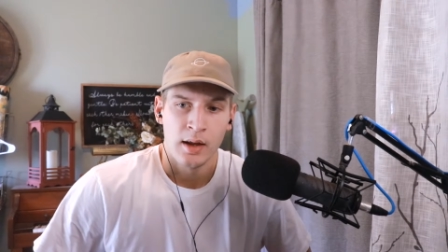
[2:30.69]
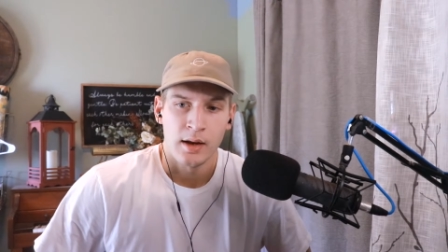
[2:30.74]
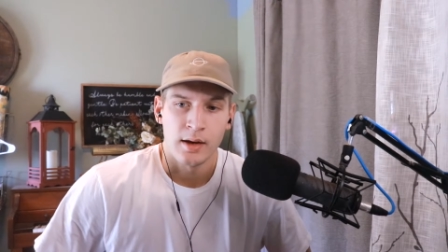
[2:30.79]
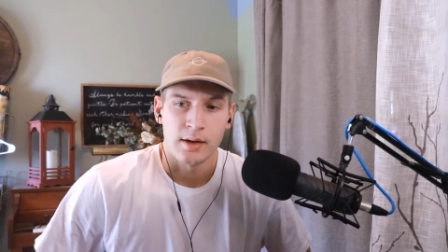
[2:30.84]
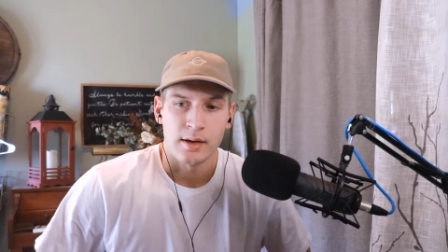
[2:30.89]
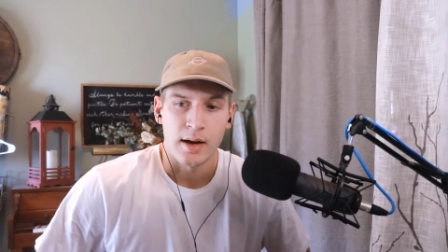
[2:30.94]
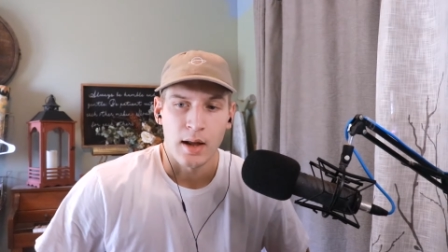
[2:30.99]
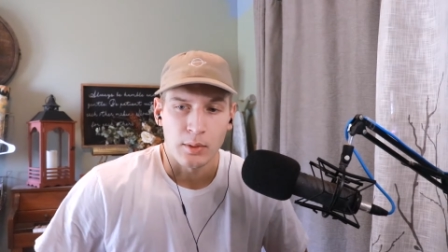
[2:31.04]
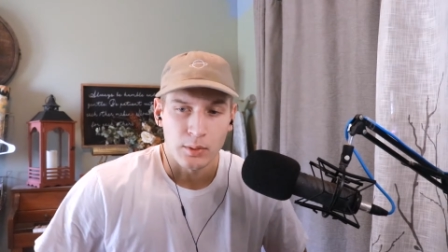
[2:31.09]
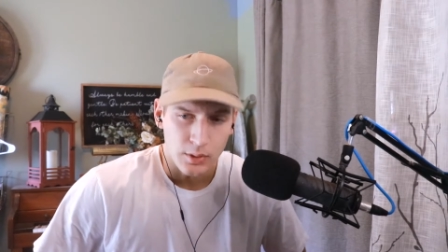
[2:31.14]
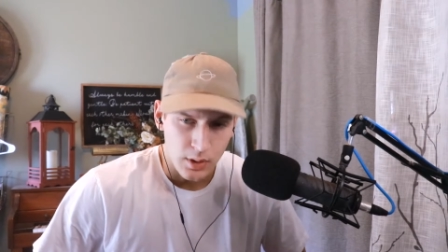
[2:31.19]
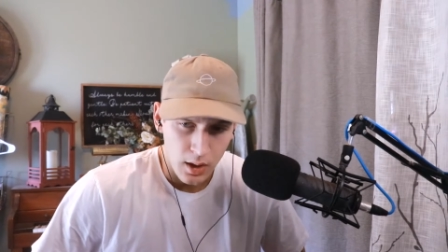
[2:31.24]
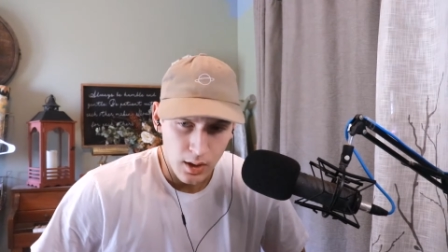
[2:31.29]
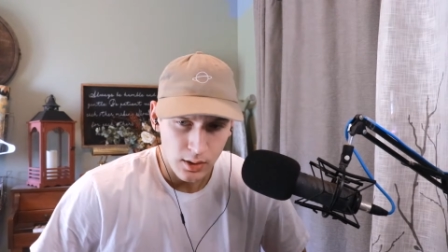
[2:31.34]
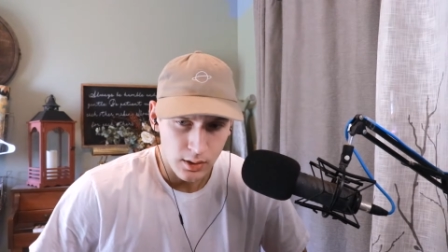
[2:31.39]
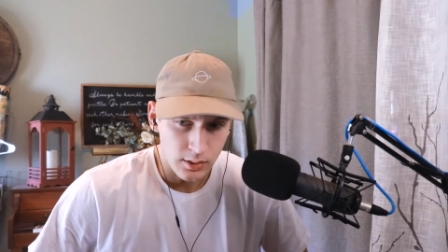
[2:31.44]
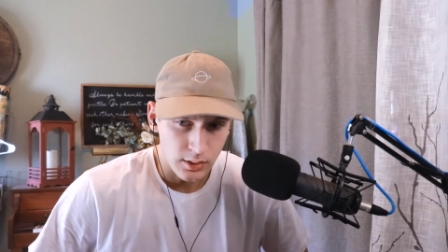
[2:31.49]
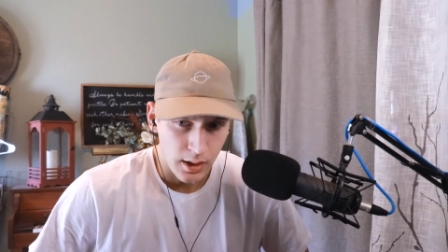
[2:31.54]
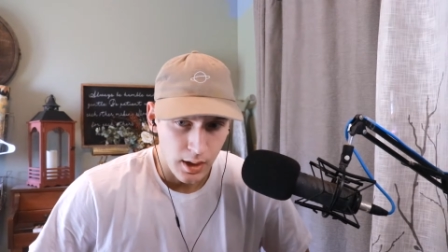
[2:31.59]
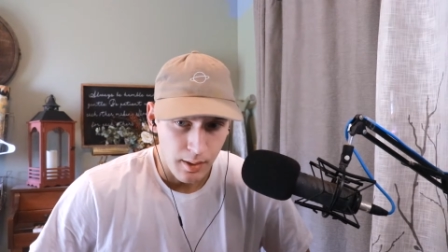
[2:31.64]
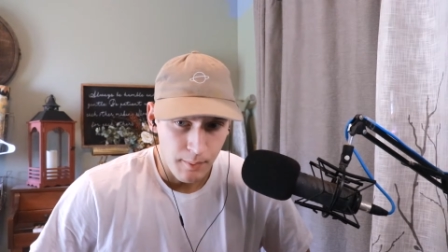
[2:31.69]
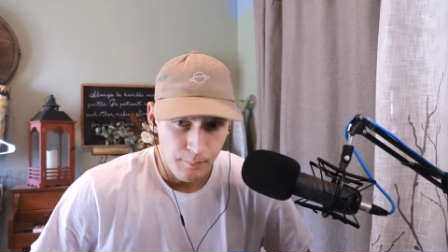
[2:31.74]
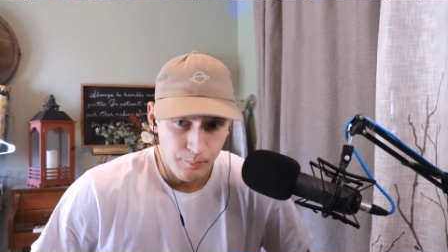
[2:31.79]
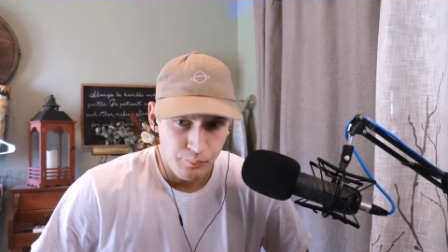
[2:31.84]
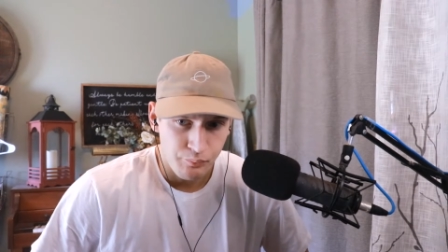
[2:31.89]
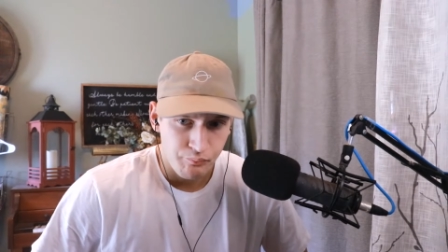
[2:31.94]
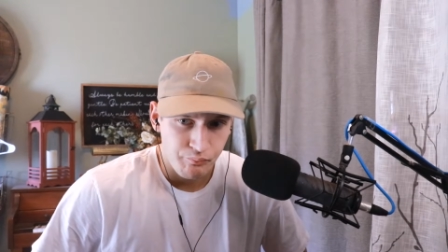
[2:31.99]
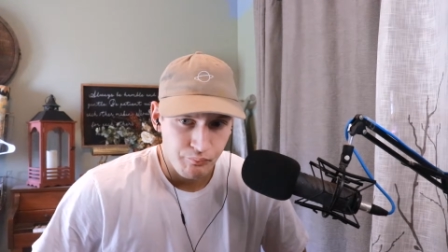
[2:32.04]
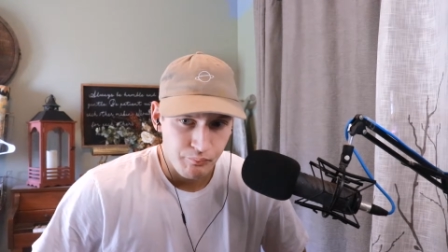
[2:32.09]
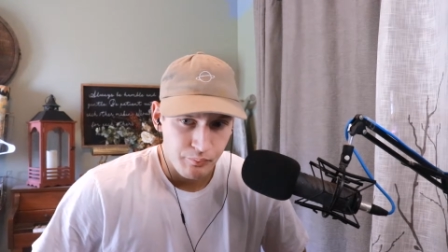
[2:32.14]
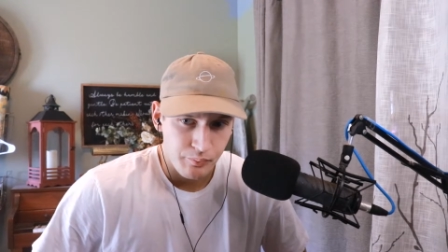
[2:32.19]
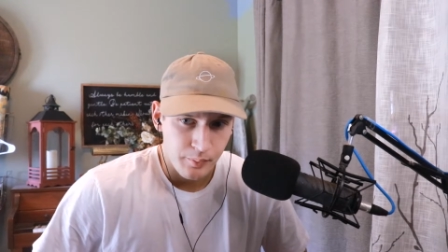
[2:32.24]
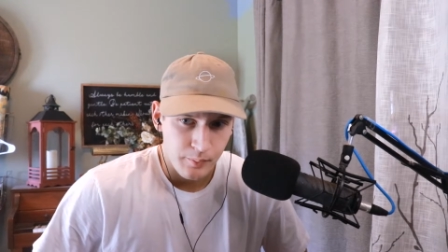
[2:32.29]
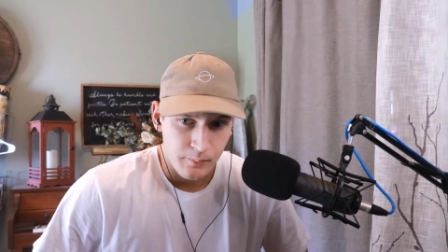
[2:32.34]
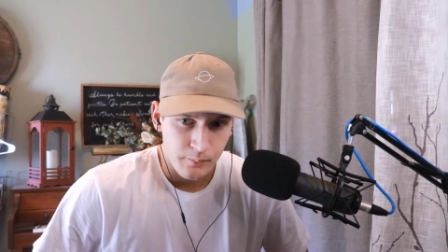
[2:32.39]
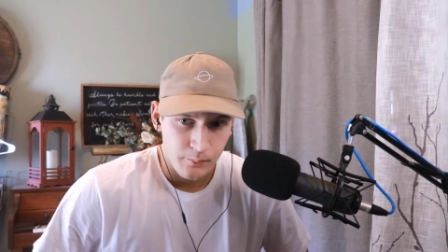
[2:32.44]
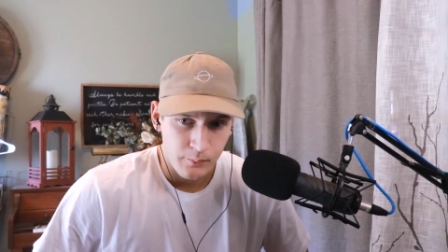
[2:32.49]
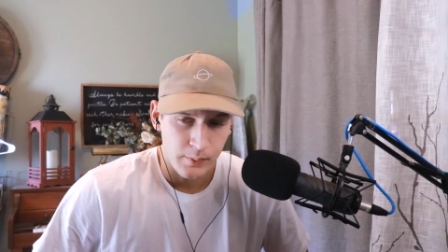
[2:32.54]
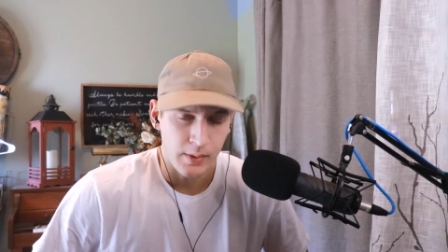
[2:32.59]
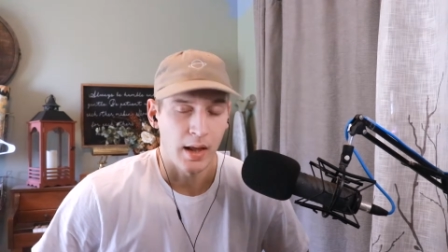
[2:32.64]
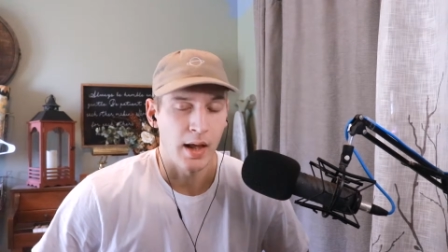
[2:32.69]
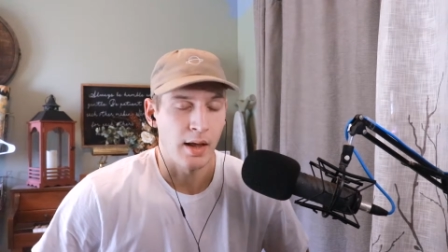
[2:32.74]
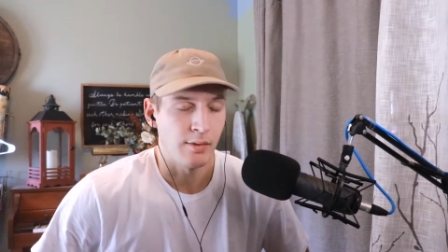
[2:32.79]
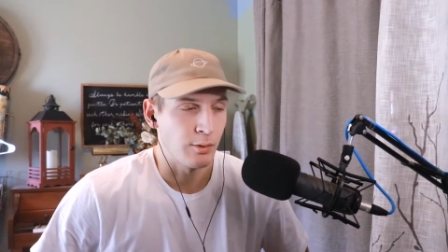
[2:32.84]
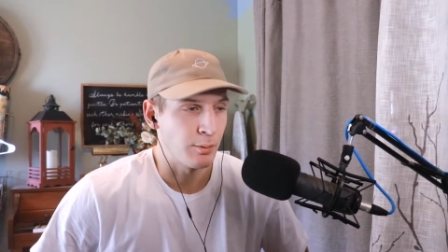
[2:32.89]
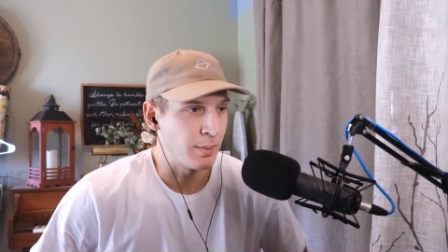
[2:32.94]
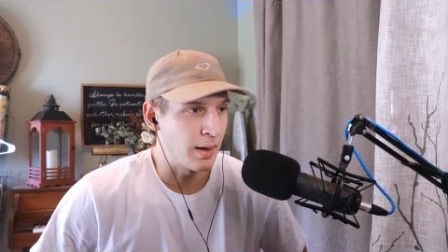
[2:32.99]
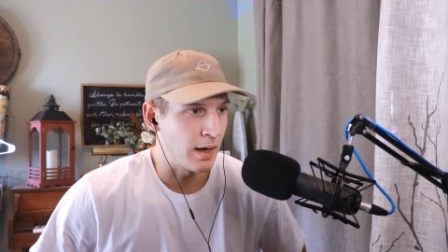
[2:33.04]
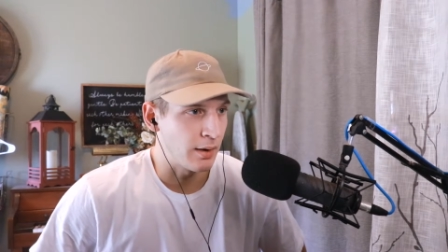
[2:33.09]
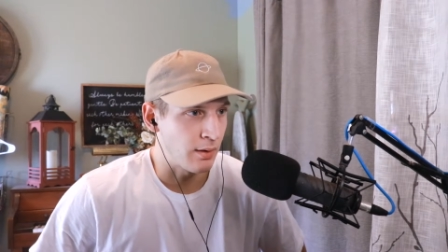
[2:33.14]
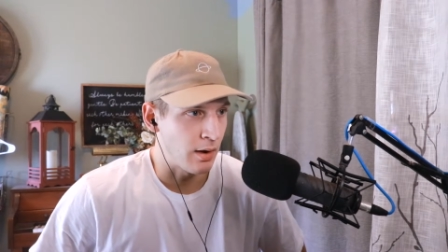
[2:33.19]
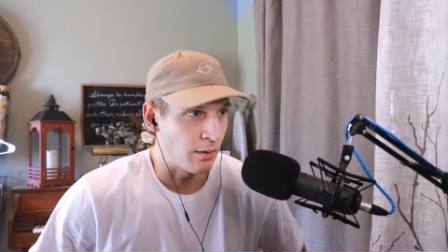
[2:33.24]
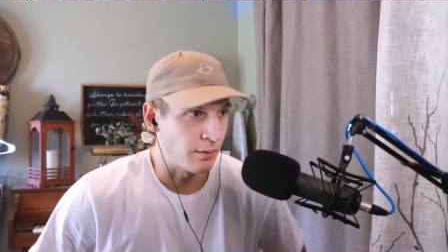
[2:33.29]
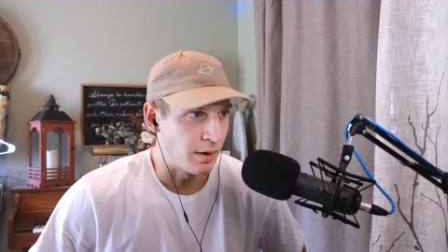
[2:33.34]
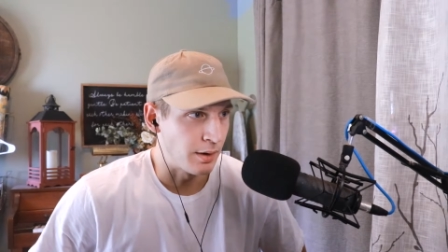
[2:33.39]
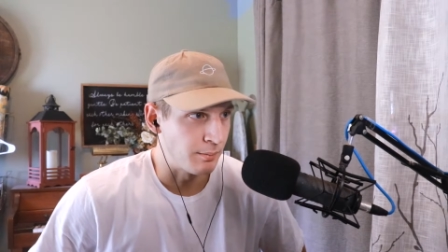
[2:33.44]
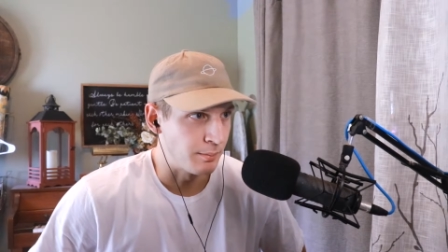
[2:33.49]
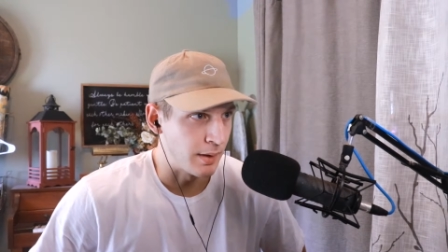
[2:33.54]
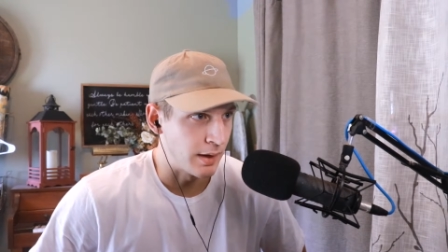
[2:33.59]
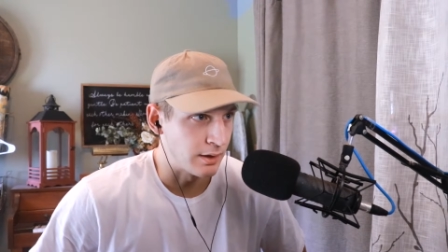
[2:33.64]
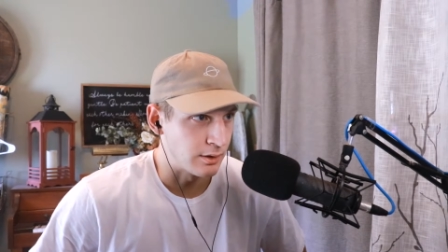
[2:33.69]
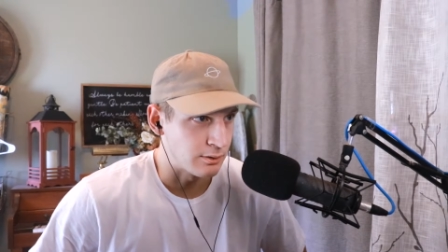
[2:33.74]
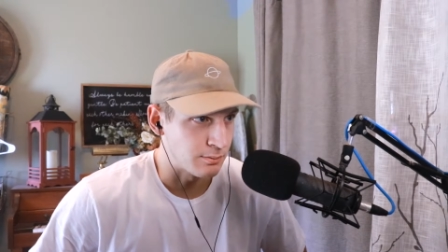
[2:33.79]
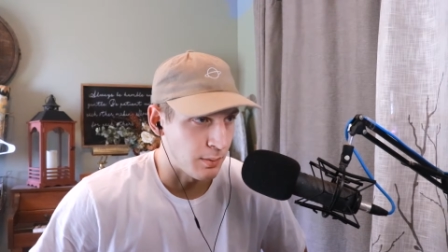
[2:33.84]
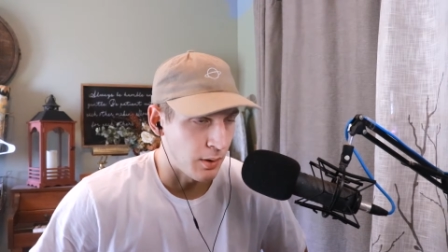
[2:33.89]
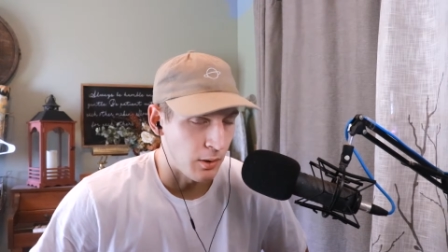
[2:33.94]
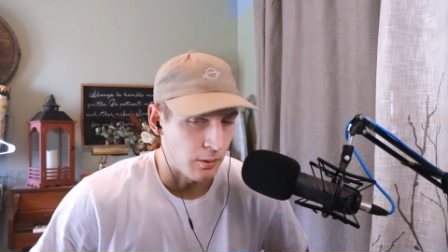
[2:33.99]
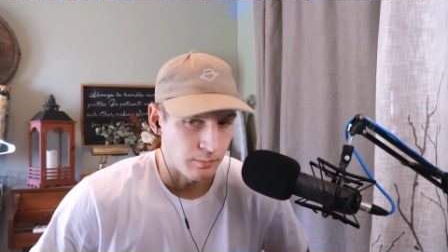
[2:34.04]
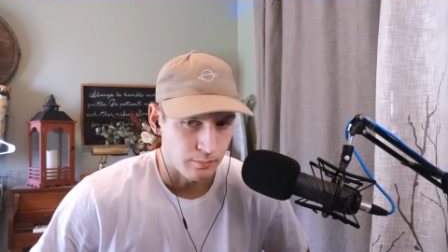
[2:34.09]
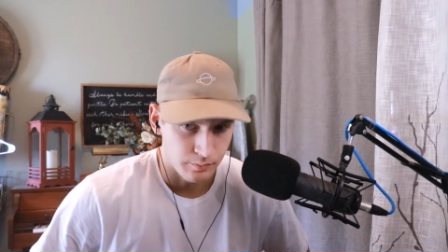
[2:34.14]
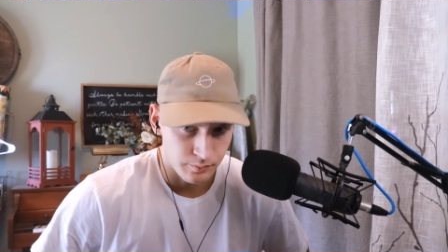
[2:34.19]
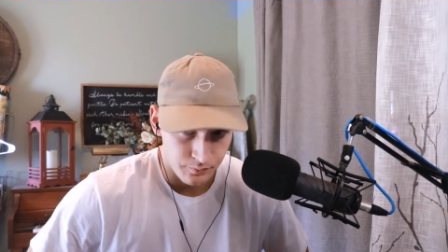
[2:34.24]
Now, luckily, I have a background in baseball.